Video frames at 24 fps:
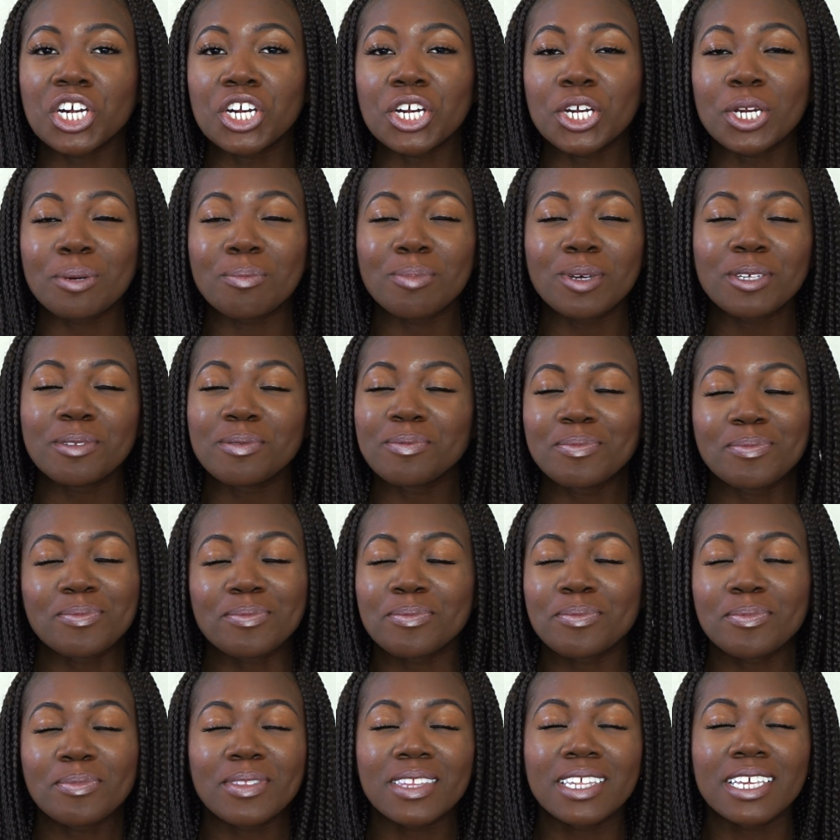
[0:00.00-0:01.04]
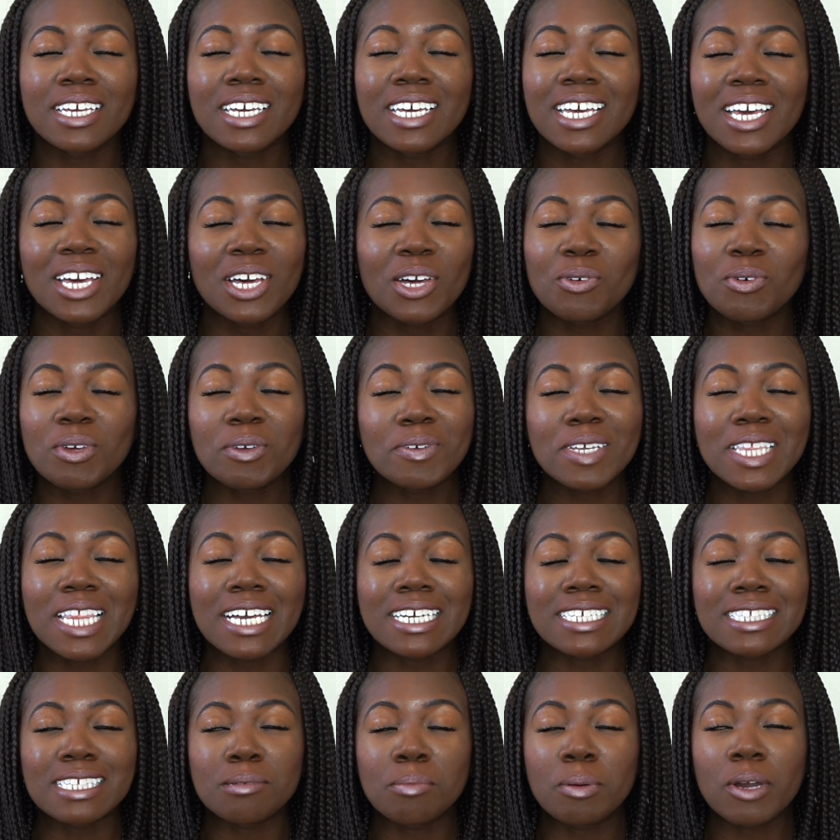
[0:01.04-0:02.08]
herb? We would
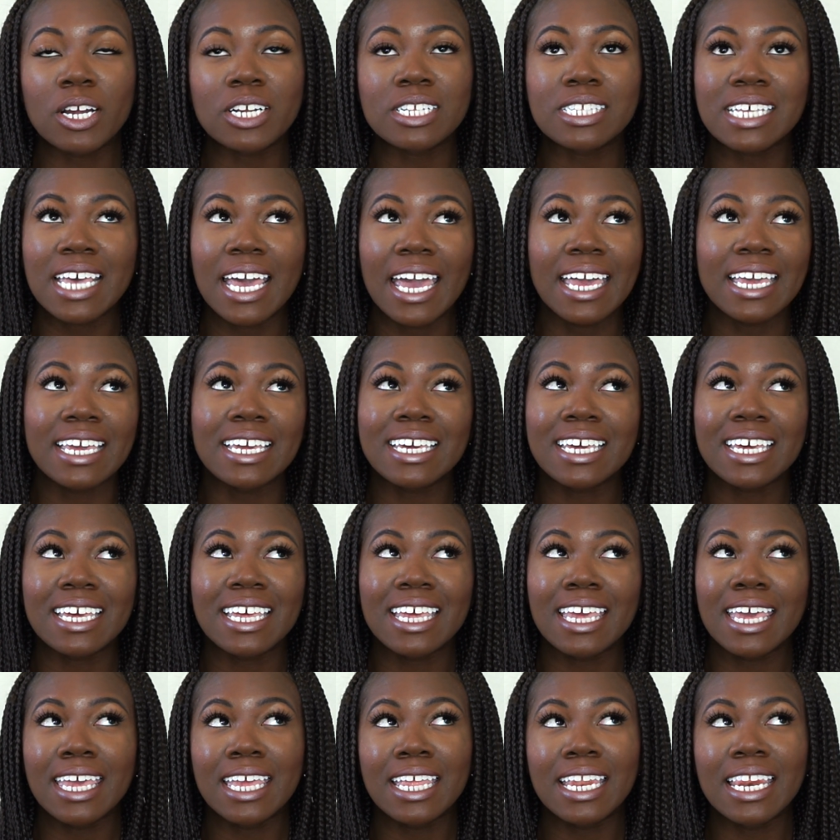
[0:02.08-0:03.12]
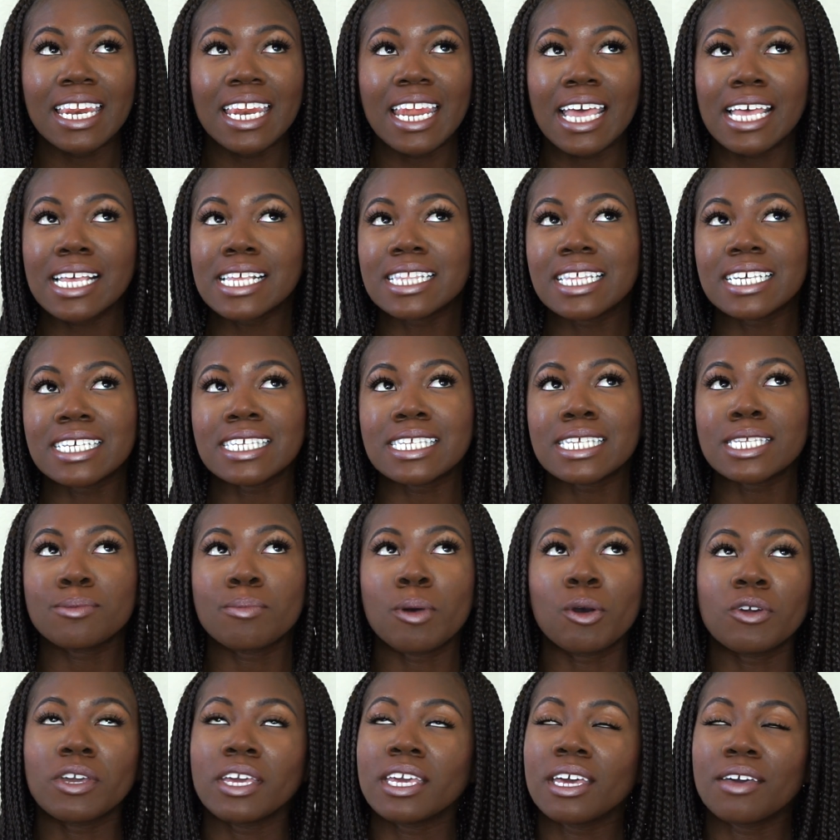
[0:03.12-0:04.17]
like to partake in the
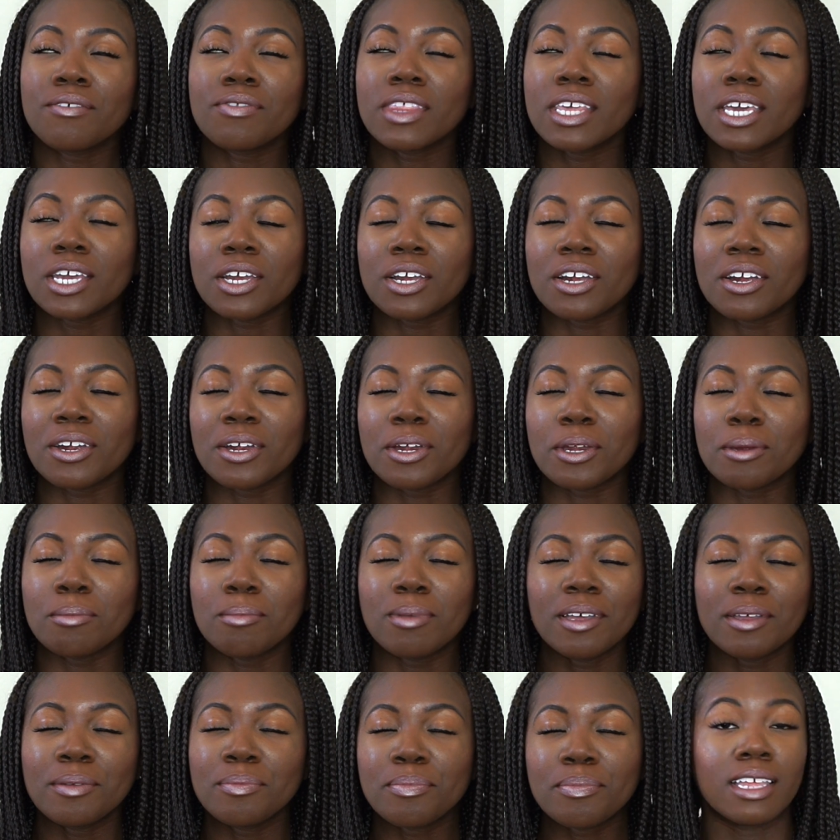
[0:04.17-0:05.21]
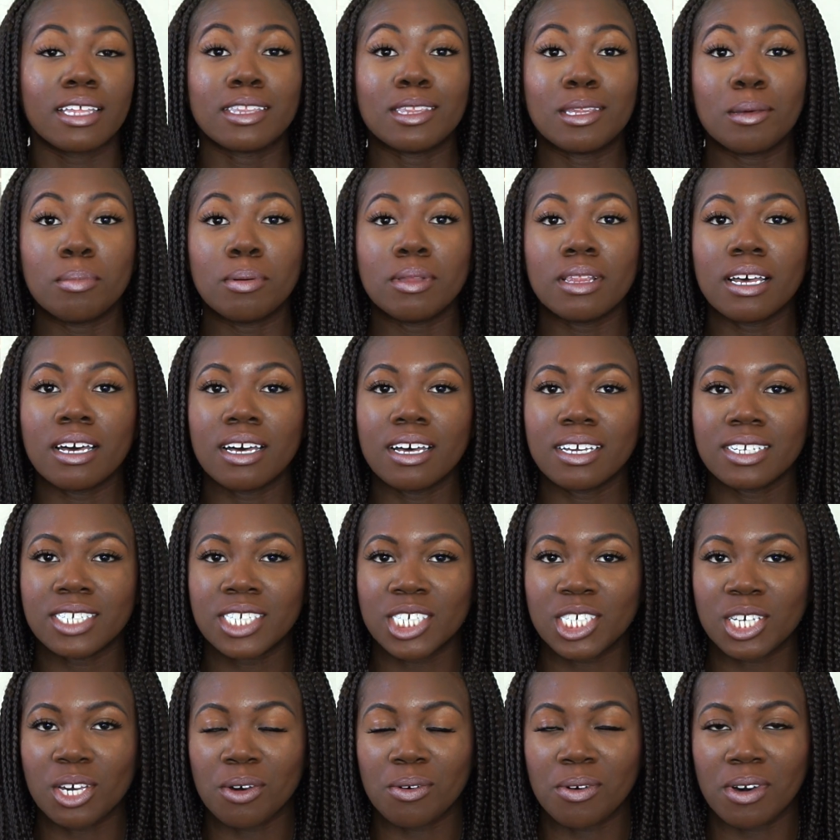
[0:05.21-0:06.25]
smoking of the herb. The blood
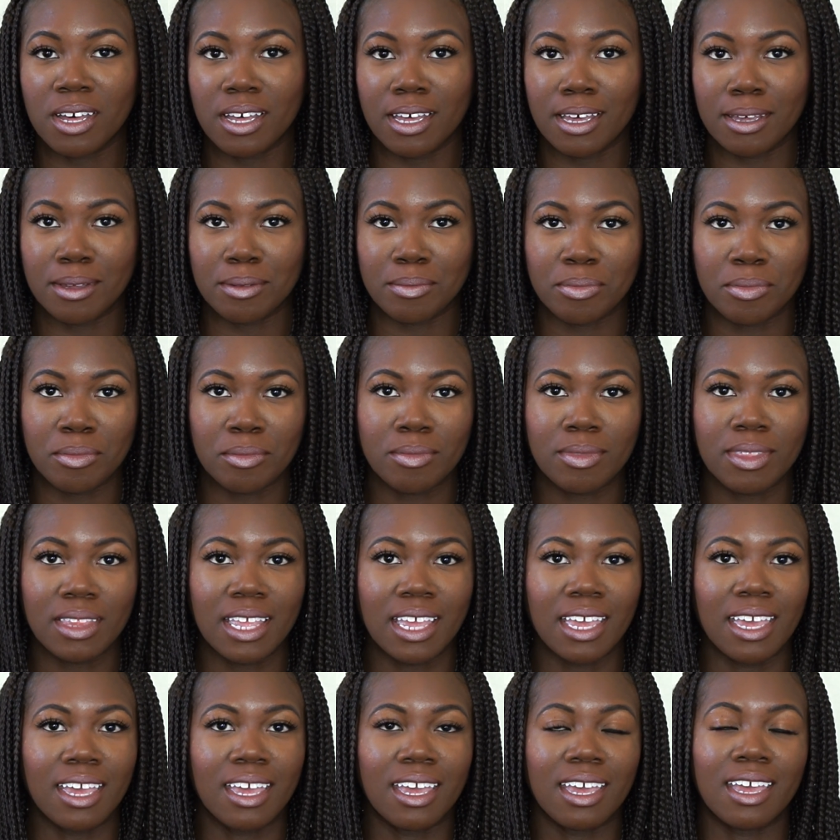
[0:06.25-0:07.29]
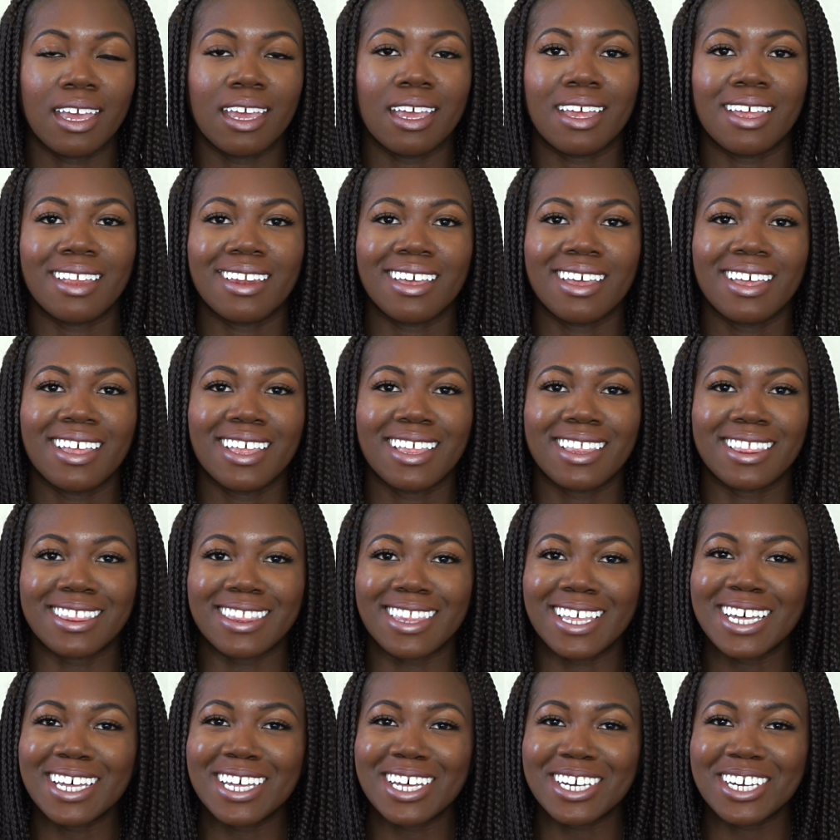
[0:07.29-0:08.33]
show up and
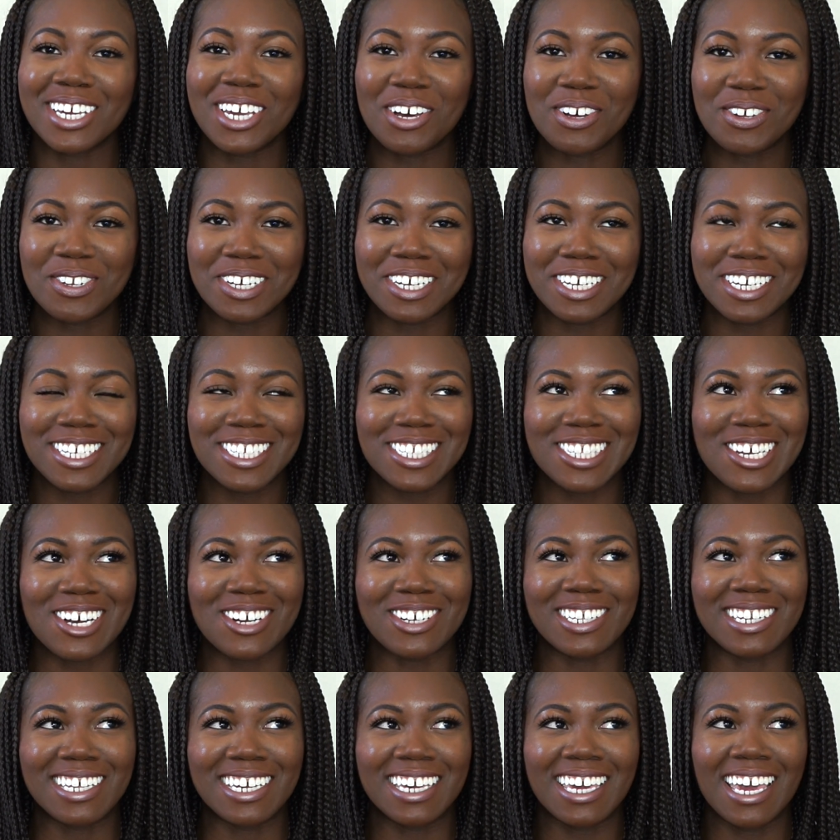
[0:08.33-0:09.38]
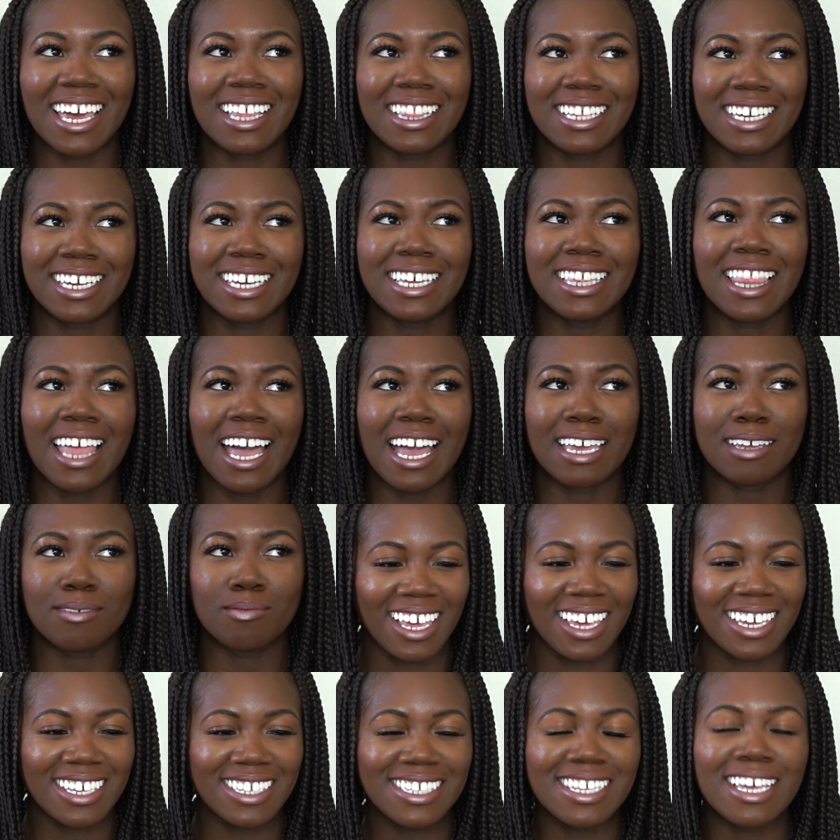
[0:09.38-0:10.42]
Thug Yoda, he's talking to Kelli. He
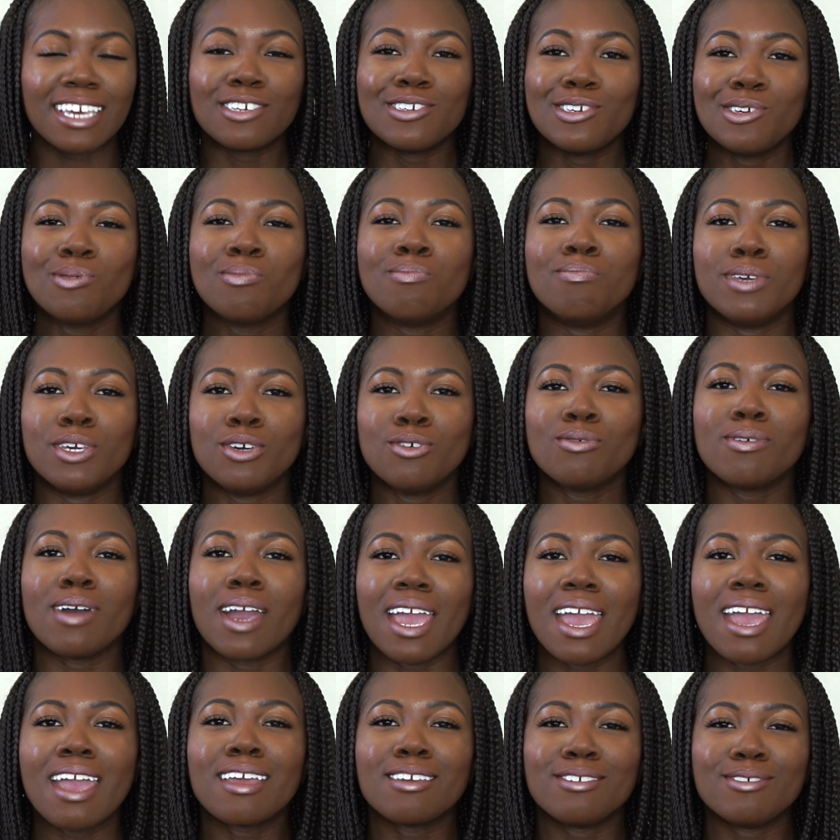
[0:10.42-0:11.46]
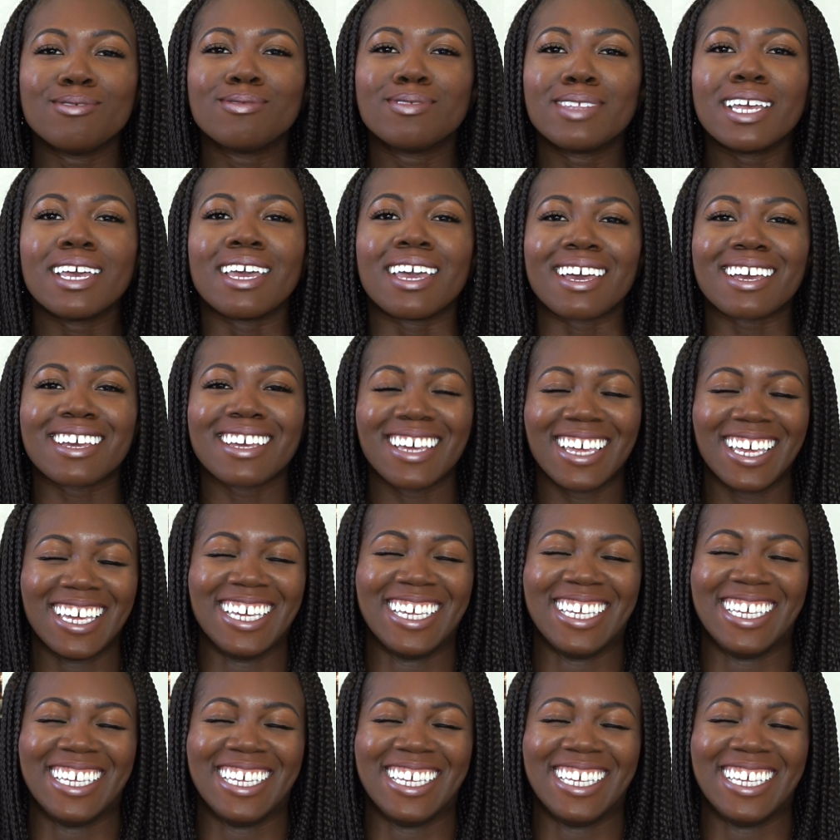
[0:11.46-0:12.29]
like, he said, you butte and you thick.